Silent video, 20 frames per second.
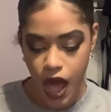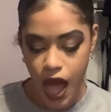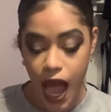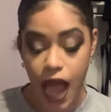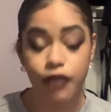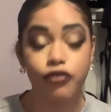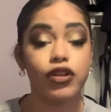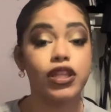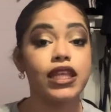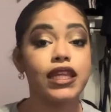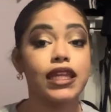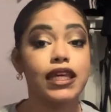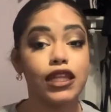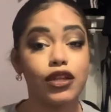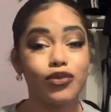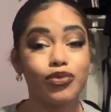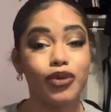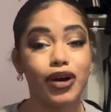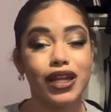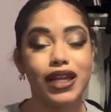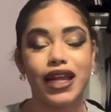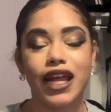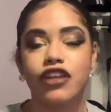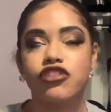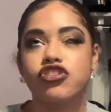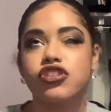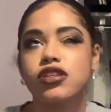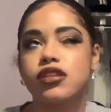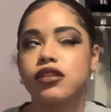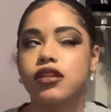I really needed one and I
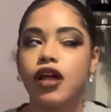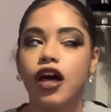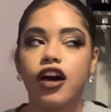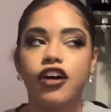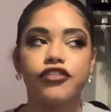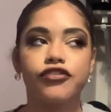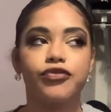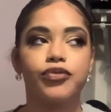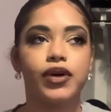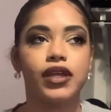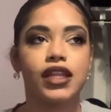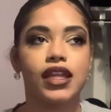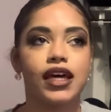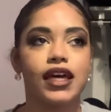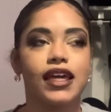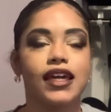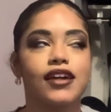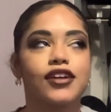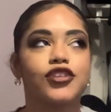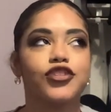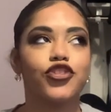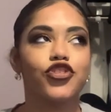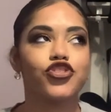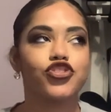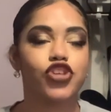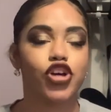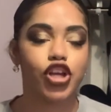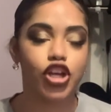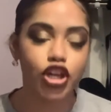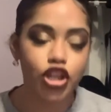just love when like you're
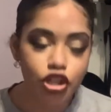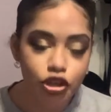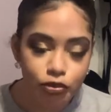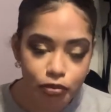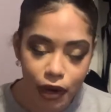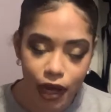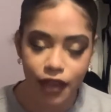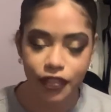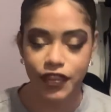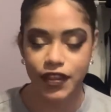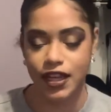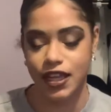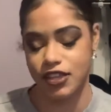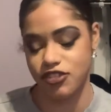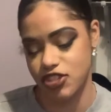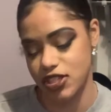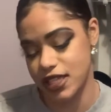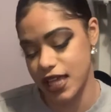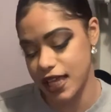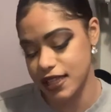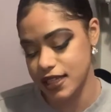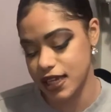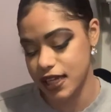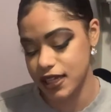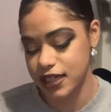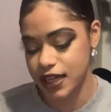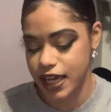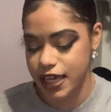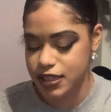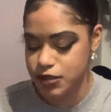starting a new month and it just has like a
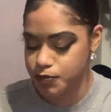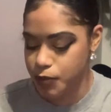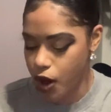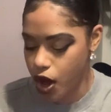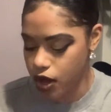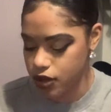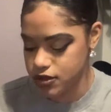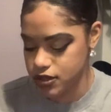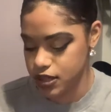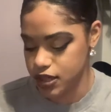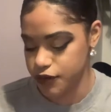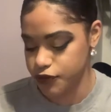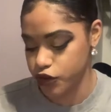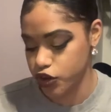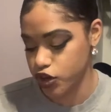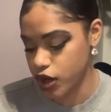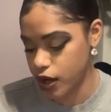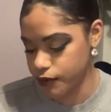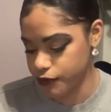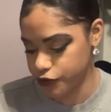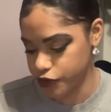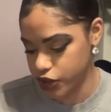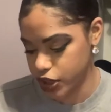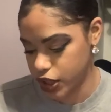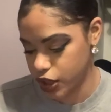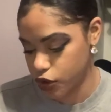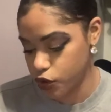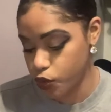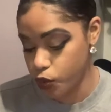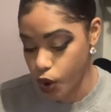nice positive or comforting
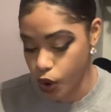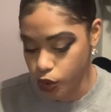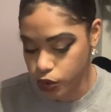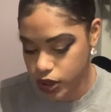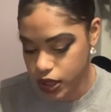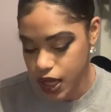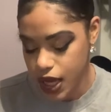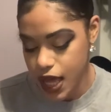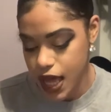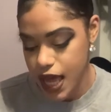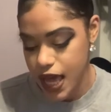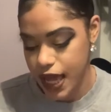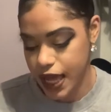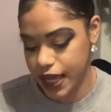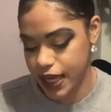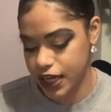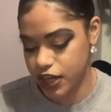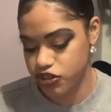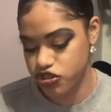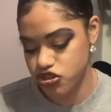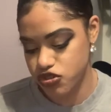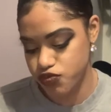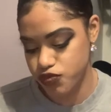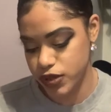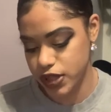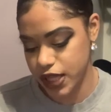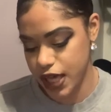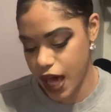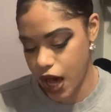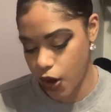quote and it just
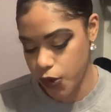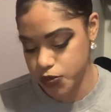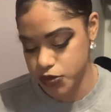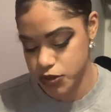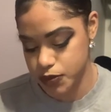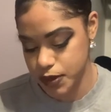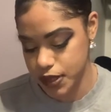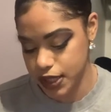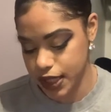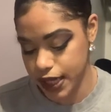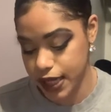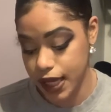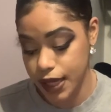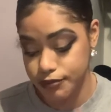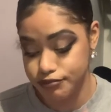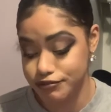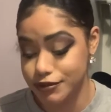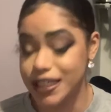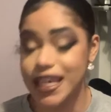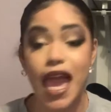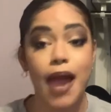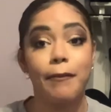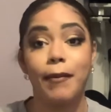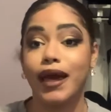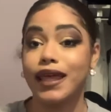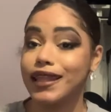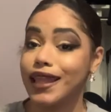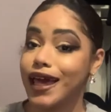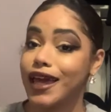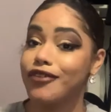really helps me like get my
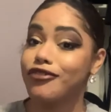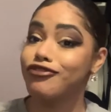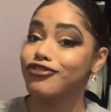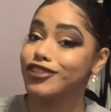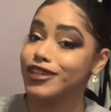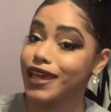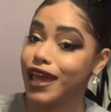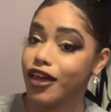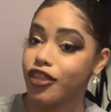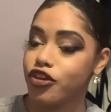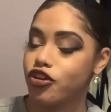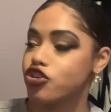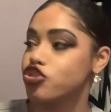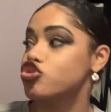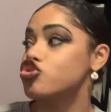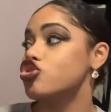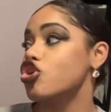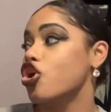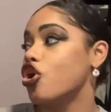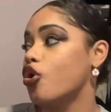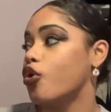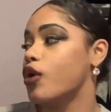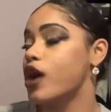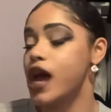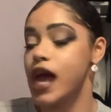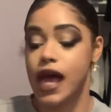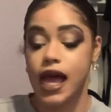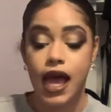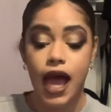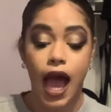life together. So
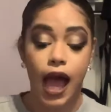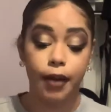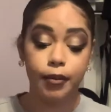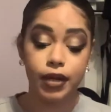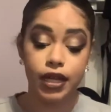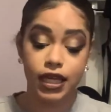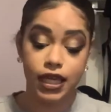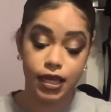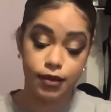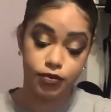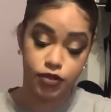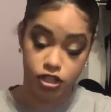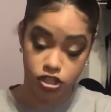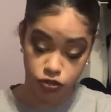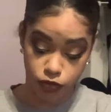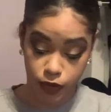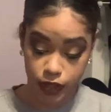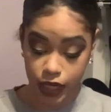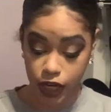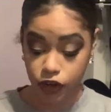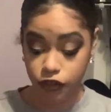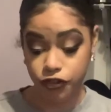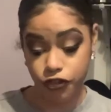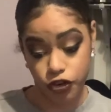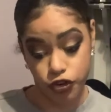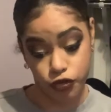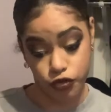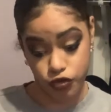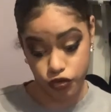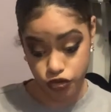I'm going to keep this one out
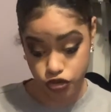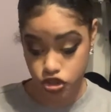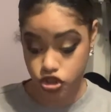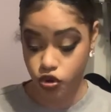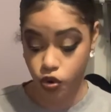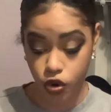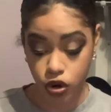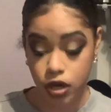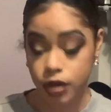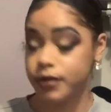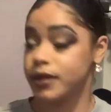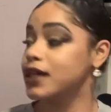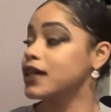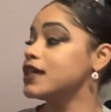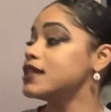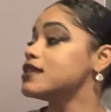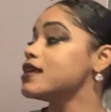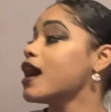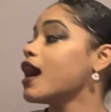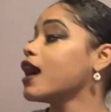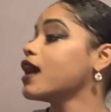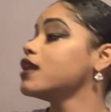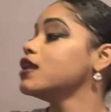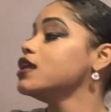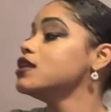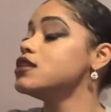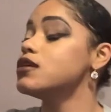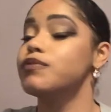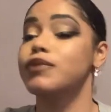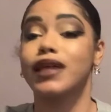for sure because I need
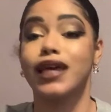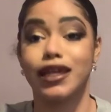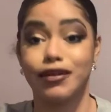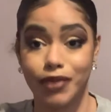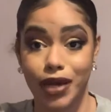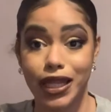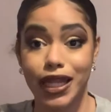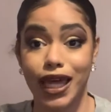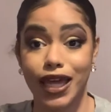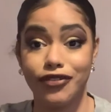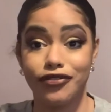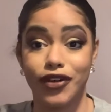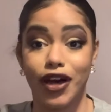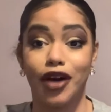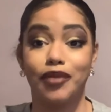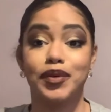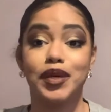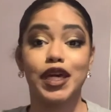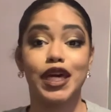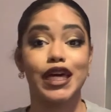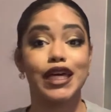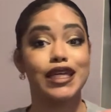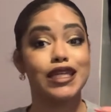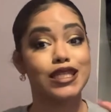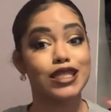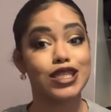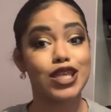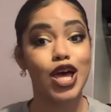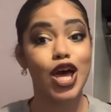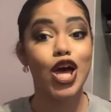to plan my life out
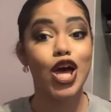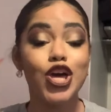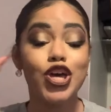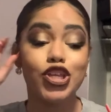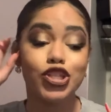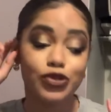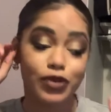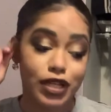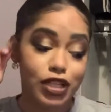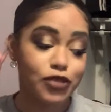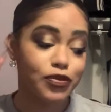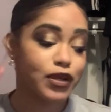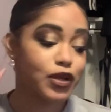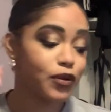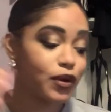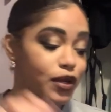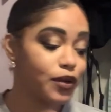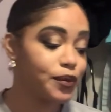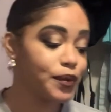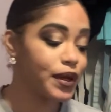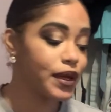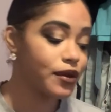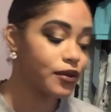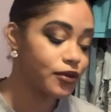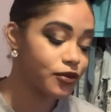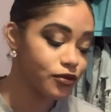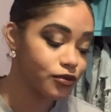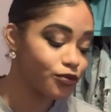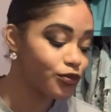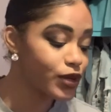because 2021 and we,
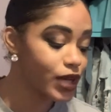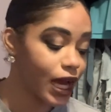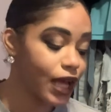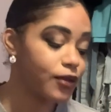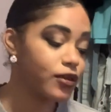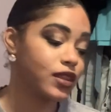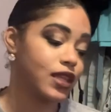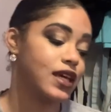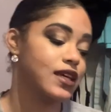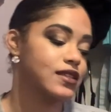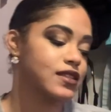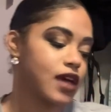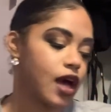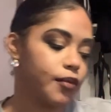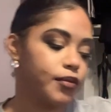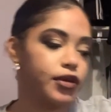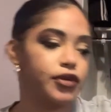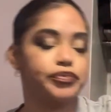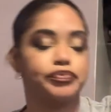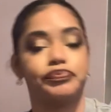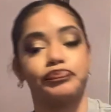we got things coming.